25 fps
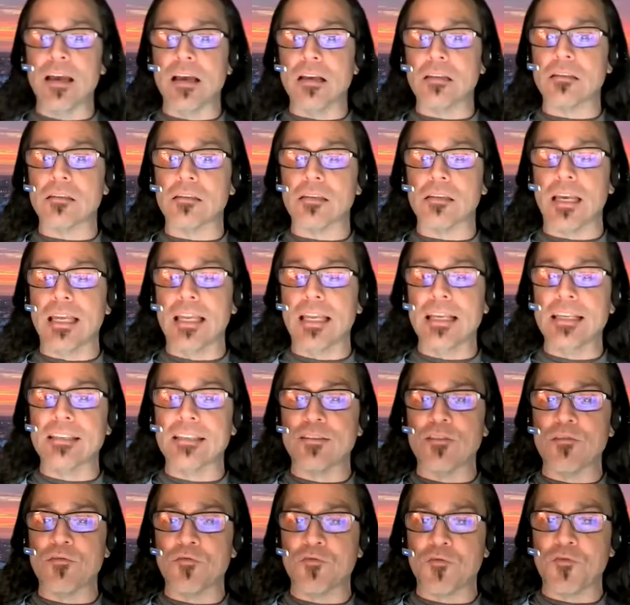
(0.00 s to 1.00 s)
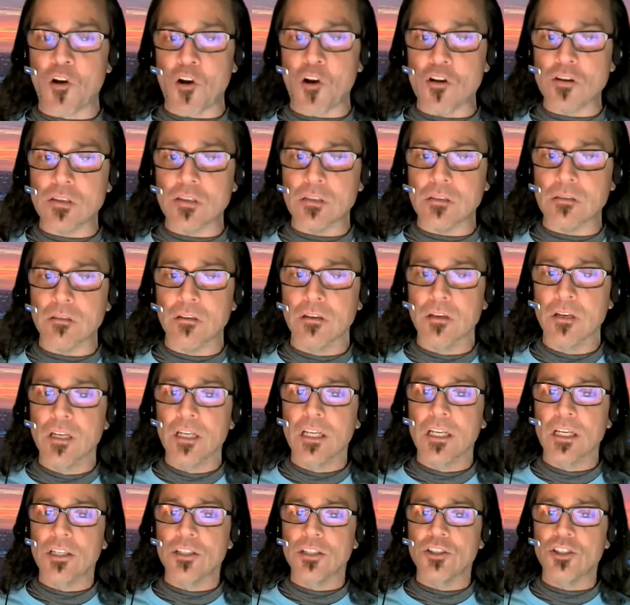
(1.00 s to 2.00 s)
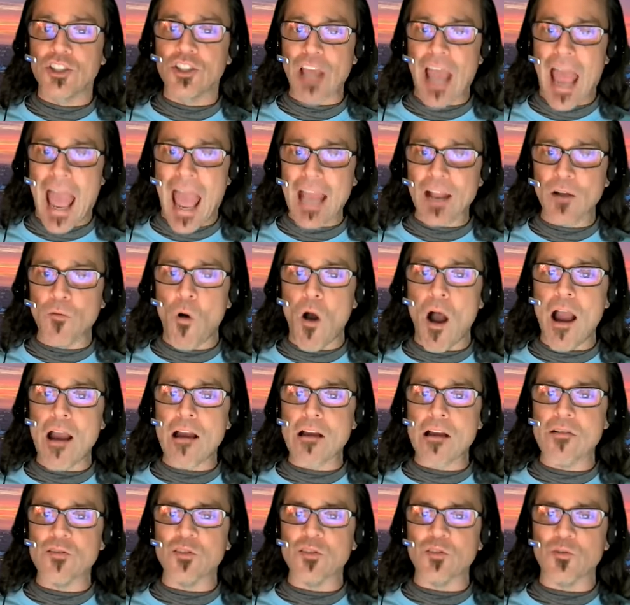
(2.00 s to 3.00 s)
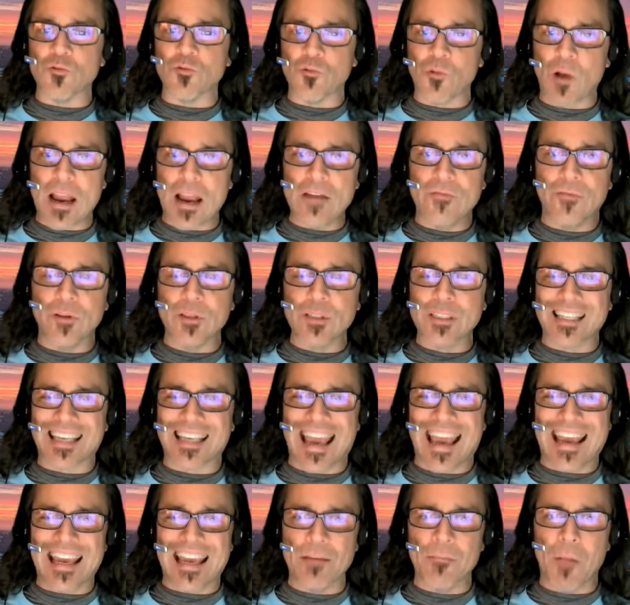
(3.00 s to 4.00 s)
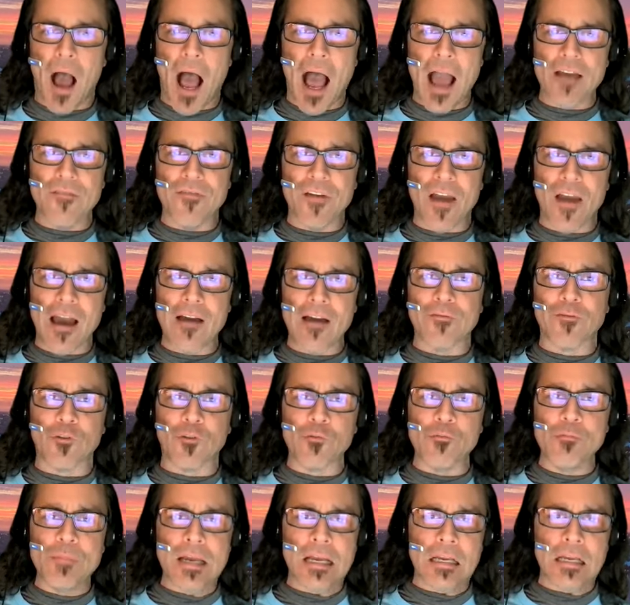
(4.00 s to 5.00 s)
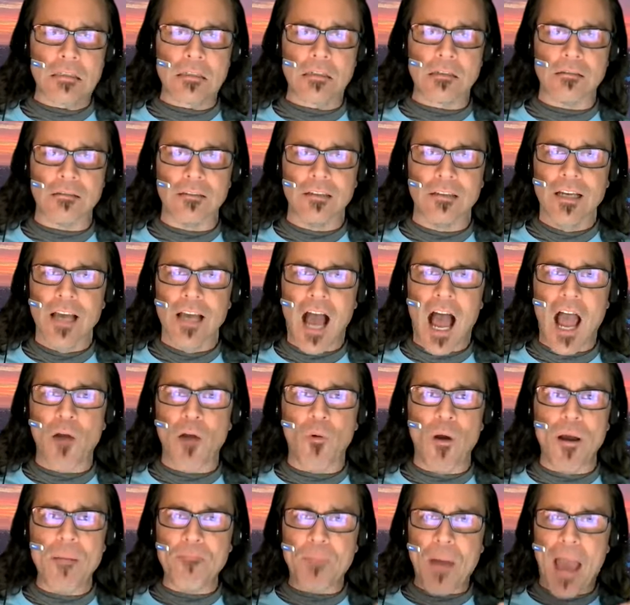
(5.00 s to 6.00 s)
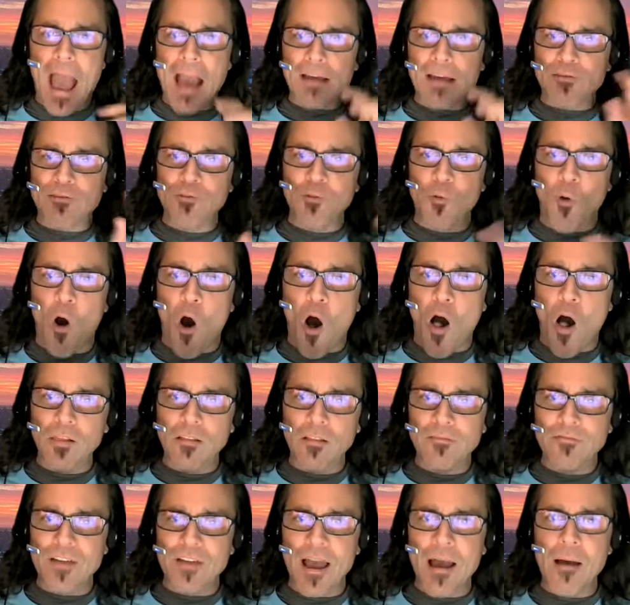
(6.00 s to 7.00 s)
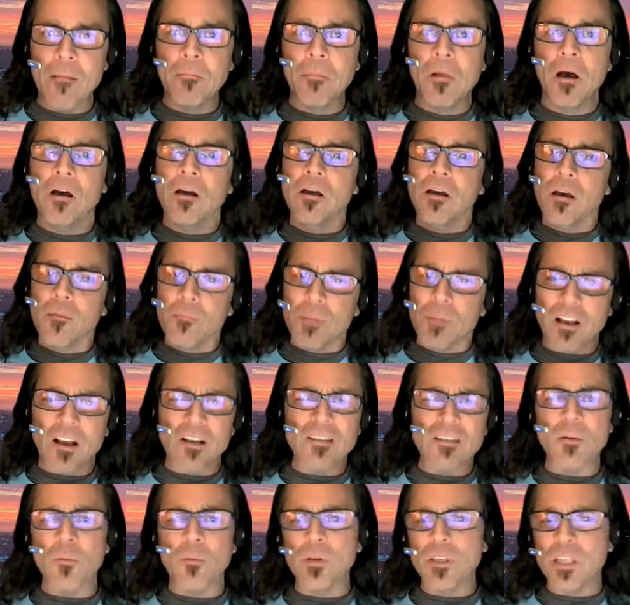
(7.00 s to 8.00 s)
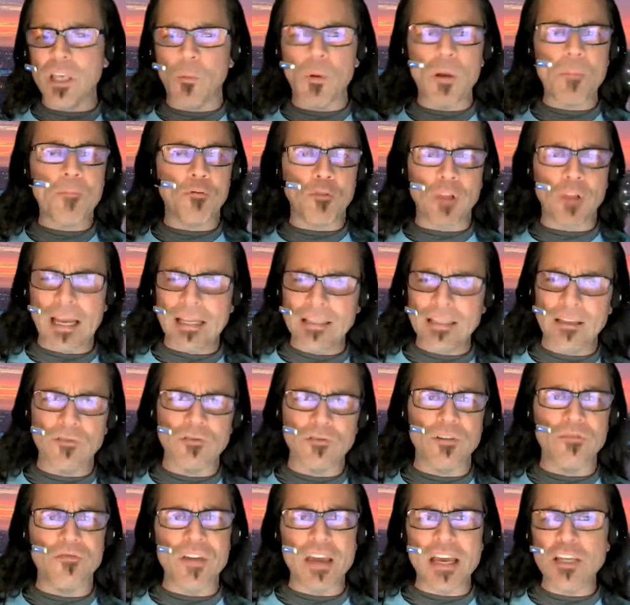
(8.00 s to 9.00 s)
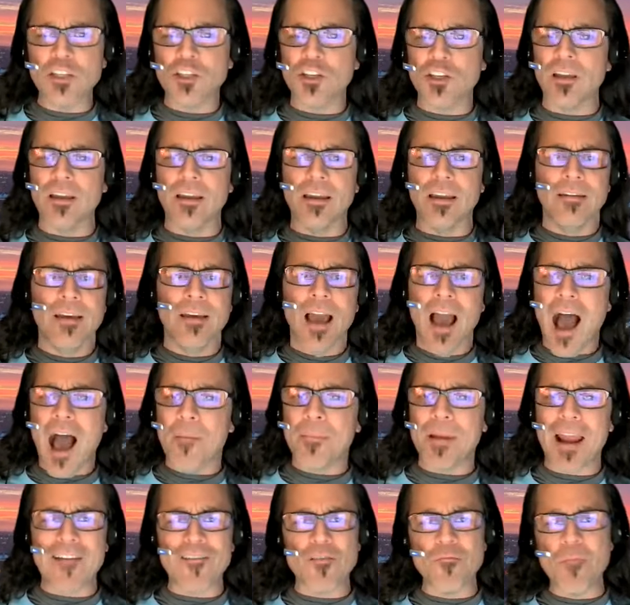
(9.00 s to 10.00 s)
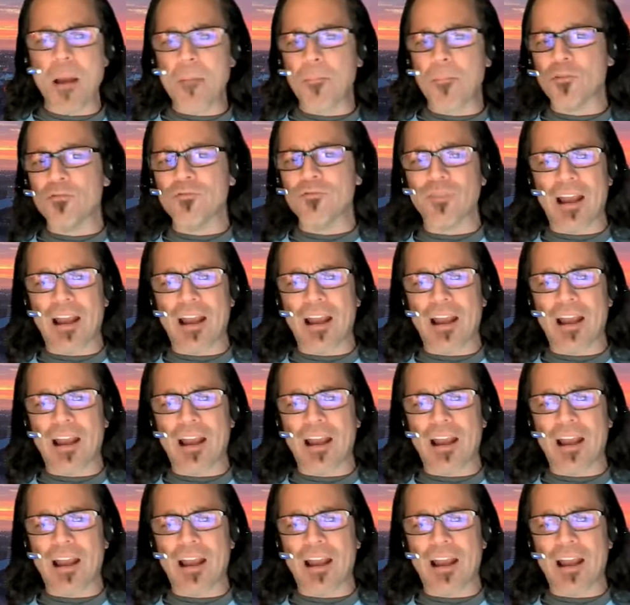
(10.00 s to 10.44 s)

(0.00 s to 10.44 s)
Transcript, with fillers: this: it is the first Jaguars Ravens game I've ever missed. I went back through all of them because you know, we played in their division, and I mean, mm-hmm. I remember